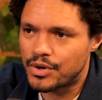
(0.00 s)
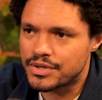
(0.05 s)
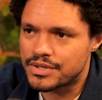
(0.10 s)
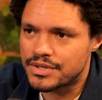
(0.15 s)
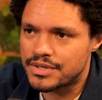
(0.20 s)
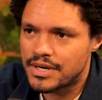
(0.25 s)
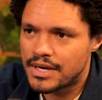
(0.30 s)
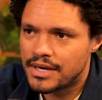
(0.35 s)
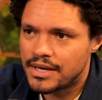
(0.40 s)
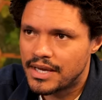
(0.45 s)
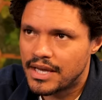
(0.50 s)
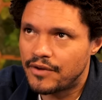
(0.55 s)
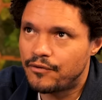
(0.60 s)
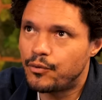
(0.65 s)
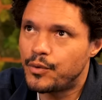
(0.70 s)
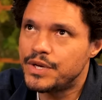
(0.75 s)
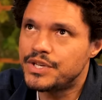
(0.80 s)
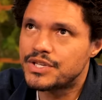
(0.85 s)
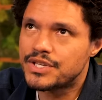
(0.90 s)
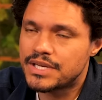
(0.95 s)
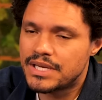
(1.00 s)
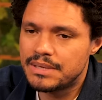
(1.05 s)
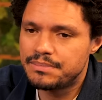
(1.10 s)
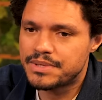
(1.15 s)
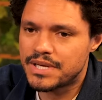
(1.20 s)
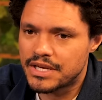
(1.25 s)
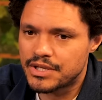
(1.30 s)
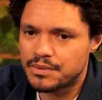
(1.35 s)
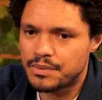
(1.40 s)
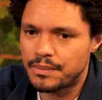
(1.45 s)
Because if we just
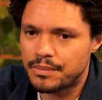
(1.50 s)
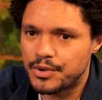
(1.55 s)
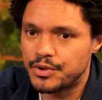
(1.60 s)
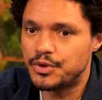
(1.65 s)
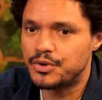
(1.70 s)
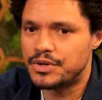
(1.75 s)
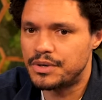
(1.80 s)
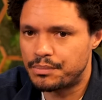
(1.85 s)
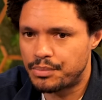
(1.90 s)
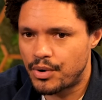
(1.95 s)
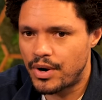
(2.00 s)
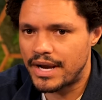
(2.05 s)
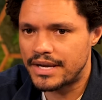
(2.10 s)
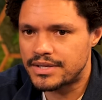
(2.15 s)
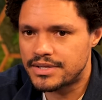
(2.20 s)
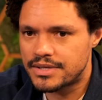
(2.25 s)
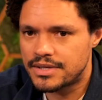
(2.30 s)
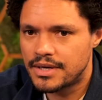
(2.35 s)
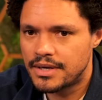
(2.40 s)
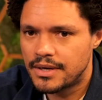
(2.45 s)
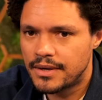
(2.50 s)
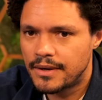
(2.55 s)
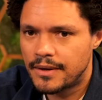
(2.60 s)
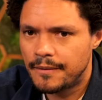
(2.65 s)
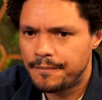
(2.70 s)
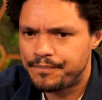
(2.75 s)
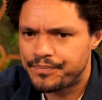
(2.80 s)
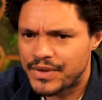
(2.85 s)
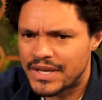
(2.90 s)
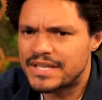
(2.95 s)
keep saying to people, you're depressed,
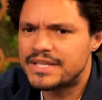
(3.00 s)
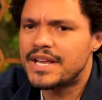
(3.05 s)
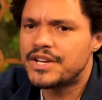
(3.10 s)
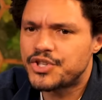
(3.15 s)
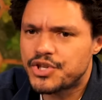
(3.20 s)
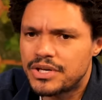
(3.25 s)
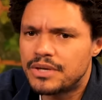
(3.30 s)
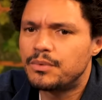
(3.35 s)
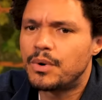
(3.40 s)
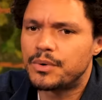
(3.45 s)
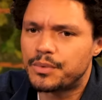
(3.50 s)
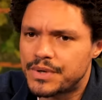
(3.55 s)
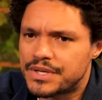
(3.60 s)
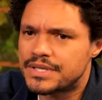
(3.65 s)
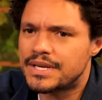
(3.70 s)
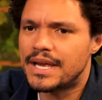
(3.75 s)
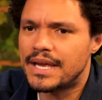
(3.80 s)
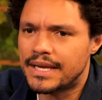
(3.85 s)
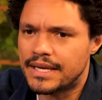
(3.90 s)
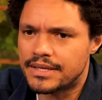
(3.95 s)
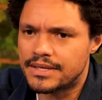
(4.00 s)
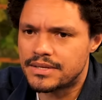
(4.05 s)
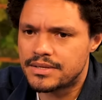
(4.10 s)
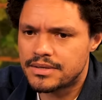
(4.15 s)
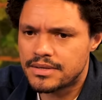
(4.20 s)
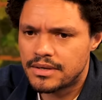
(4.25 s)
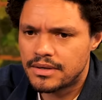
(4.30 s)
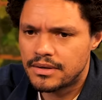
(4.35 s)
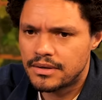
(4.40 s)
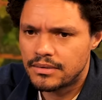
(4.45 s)
essentially what we're saying
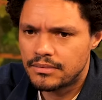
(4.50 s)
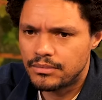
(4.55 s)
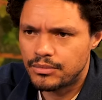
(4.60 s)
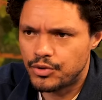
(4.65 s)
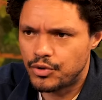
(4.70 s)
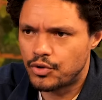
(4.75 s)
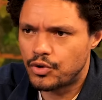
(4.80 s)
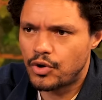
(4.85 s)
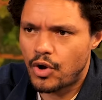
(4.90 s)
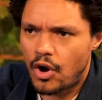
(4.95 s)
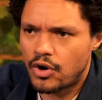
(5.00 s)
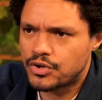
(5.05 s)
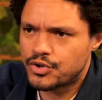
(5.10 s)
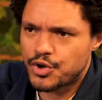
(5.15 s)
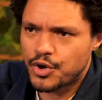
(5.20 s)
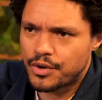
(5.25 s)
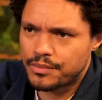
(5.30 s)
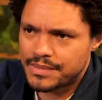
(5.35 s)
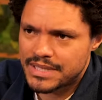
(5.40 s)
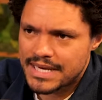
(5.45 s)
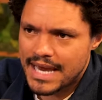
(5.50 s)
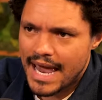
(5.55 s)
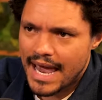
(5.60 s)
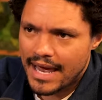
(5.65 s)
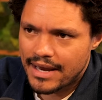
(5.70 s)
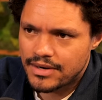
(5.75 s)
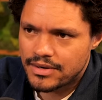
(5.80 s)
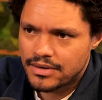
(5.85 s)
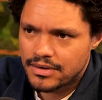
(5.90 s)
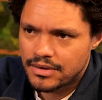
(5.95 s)
is you're long-term
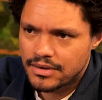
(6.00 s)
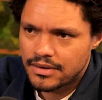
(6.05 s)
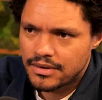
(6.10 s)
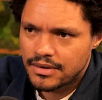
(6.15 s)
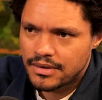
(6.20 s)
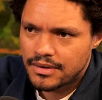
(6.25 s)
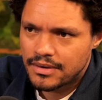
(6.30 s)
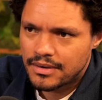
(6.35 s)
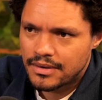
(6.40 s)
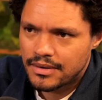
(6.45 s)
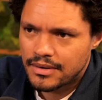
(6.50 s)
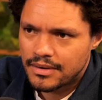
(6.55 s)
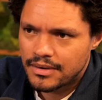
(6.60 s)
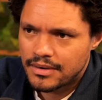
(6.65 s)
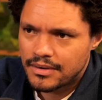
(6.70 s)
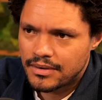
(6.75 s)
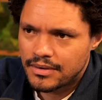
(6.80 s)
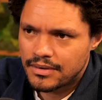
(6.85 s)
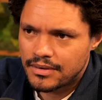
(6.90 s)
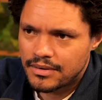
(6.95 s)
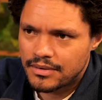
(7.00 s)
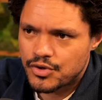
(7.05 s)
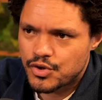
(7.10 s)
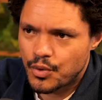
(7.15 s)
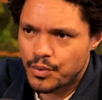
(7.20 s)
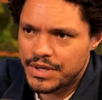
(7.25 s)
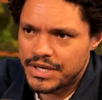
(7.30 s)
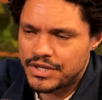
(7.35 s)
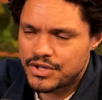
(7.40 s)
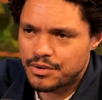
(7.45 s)
sad.
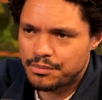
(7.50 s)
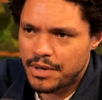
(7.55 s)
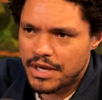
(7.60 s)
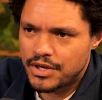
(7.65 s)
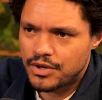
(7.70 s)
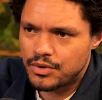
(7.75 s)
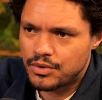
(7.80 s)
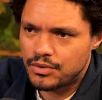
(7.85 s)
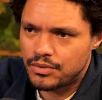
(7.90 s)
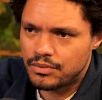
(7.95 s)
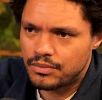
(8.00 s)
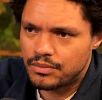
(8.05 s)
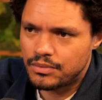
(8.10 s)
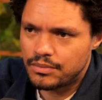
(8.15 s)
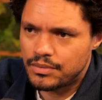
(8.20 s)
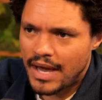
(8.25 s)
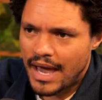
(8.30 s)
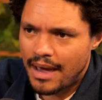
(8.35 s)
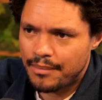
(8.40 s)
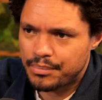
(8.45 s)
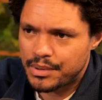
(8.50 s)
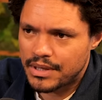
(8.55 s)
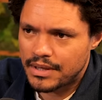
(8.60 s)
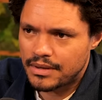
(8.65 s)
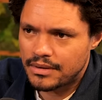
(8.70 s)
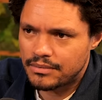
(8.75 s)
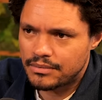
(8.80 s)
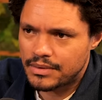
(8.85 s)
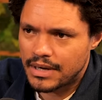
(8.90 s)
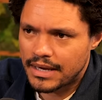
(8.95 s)
So we need to make you
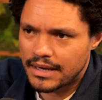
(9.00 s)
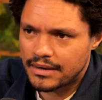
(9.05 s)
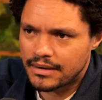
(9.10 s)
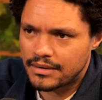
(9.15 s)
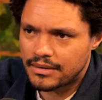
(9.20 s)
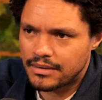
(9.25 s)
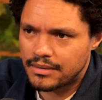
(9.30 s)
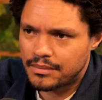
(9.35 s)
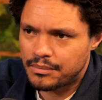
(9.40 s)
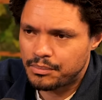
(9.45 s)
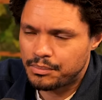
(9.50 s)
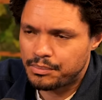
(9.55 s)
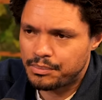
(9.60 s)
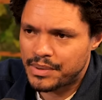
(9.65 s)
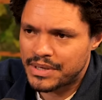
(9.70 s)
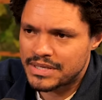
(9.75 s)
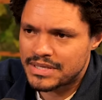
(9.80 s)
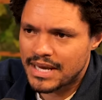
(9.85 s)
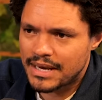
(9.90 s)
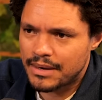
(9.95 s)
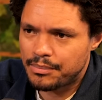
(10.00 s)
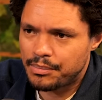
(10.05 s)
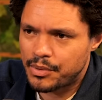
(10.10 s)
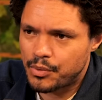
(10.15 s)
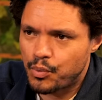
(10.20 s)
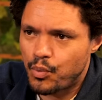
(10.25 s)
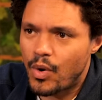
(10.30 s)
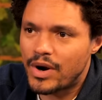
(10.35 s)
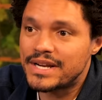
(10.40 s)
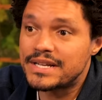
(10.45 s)
happy. Like, but it's like,
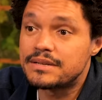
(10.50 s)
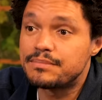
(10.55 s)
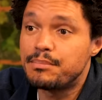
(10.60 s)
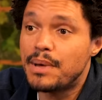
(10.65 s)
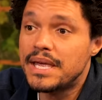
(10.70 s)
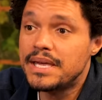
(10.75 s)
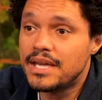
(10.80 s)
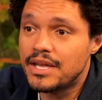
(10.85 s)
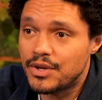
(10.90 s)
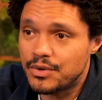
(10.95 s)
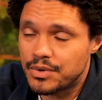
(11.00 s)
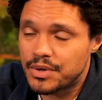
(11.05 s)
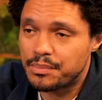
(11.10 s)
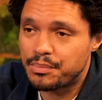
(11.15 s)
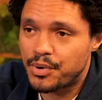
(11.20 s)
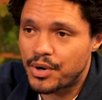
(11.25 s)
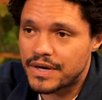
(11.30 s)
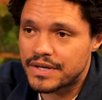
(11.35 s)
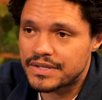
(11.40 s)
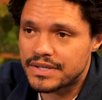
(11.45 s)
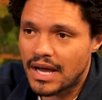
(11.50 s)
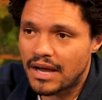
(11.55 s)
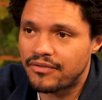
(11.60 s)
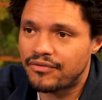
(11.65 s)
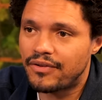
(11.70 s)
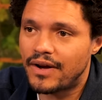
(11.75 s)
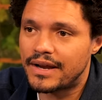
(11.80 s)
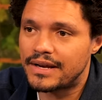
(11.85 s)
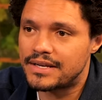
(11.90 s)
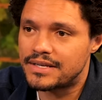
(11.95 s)
but what is making you depressed, I
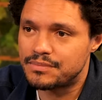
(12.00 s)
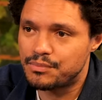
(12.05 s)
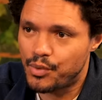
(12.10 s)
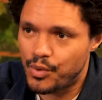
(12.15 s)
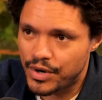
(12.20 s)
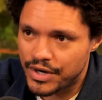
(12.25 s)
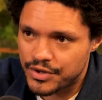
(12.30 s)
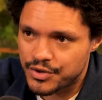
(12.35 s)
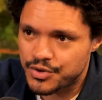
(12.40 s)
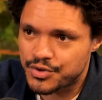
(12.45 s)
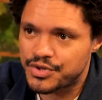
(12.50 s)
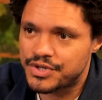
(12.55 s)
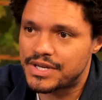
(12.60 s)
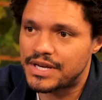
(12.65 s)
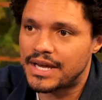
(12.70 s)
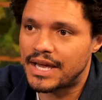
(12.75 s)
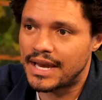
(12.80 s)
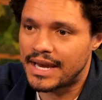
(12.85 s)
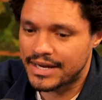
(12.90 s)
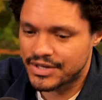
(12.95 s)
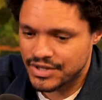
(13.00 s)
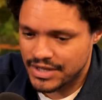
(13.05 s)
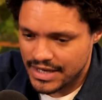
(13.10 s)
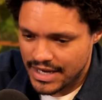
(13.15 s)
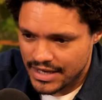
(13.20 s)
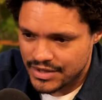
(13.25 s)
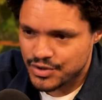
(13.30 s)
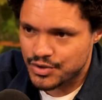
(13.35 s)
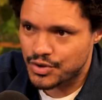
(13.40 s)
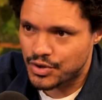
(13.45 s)
find is more interesting and actually
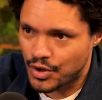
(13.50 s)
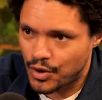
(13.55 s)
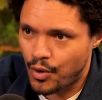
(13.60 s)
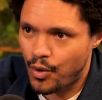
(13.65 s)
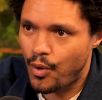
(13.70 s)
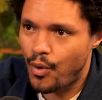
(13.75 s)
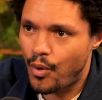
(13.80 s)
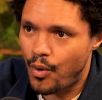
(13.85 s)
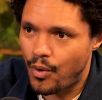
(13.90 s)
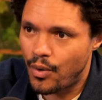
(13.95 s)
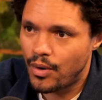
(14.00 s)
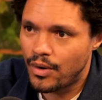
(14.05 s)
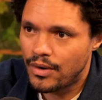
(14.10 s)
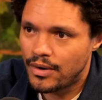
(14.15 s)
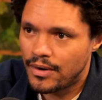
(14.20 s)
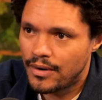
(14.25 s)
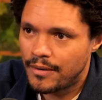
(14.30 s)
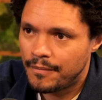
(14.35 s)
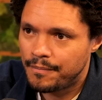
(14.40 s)
gets to the core.